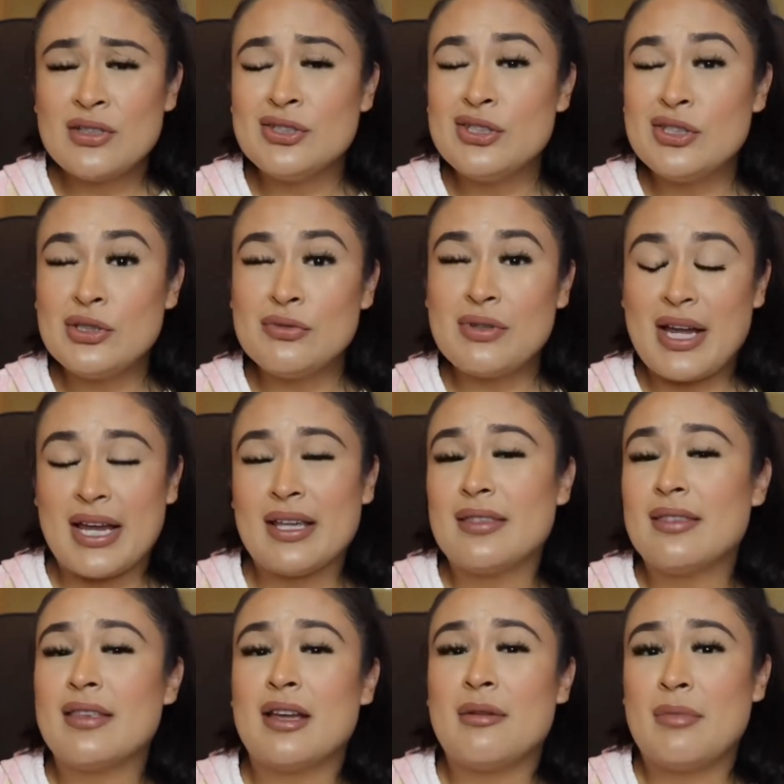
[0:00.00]
to
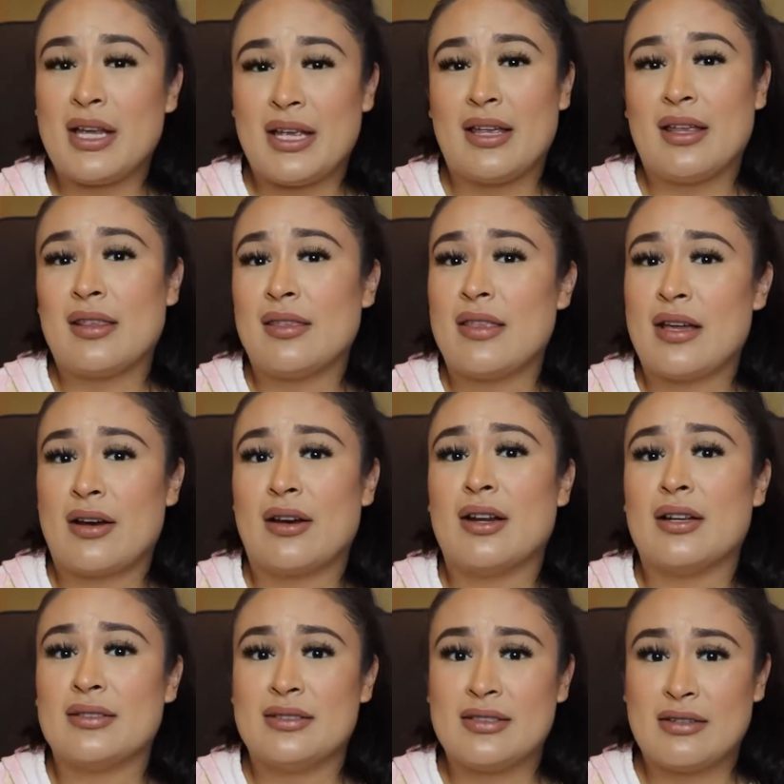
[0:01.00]
aid them in their
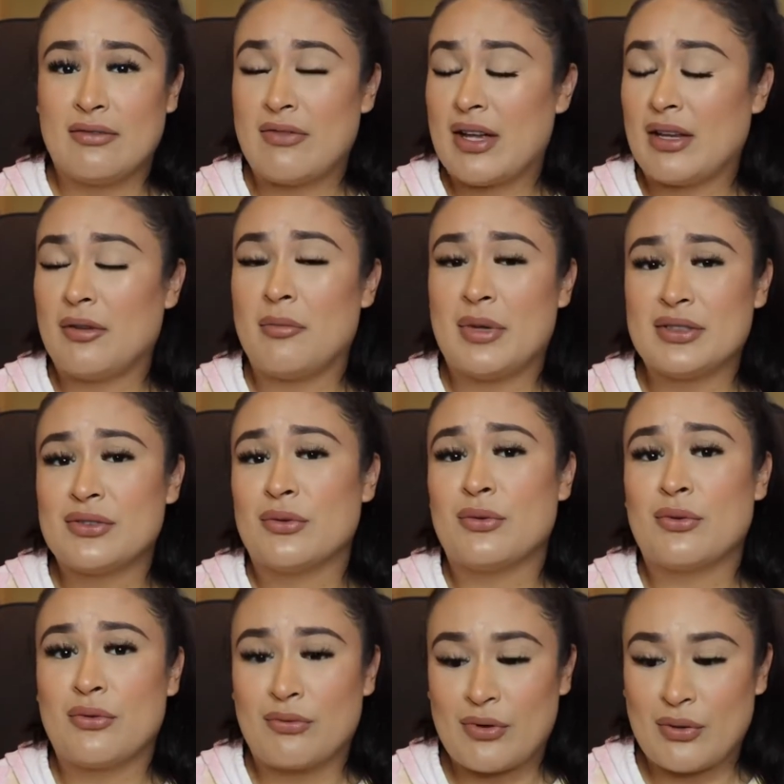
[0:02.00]
developmental
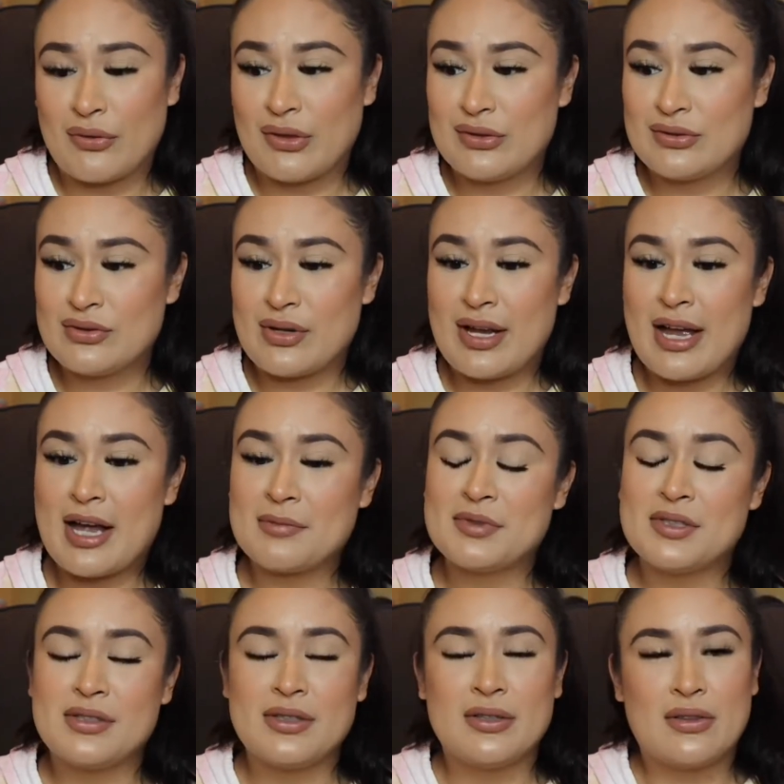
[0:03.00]
growth. So I
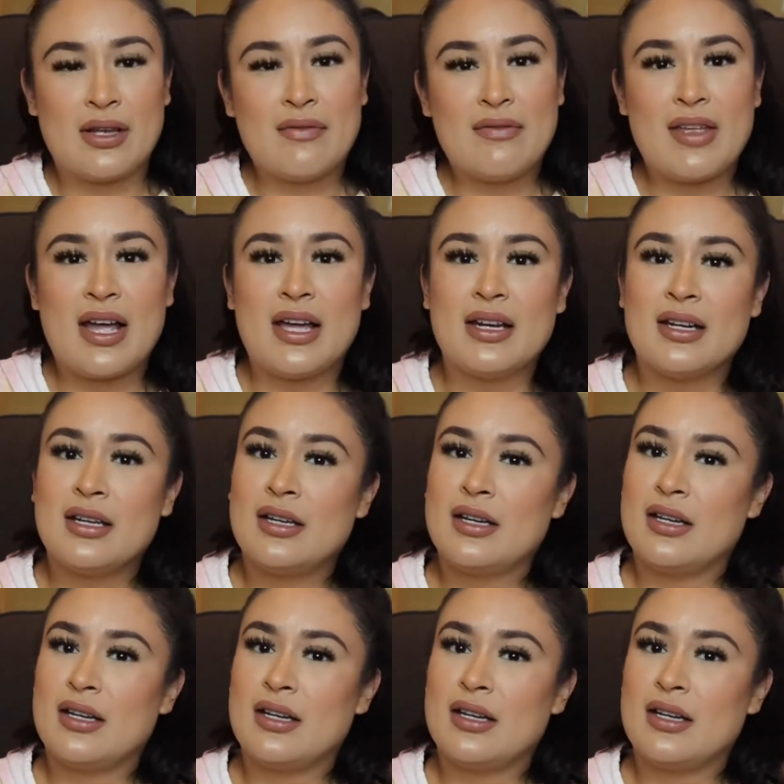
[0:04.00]
absolutely love that.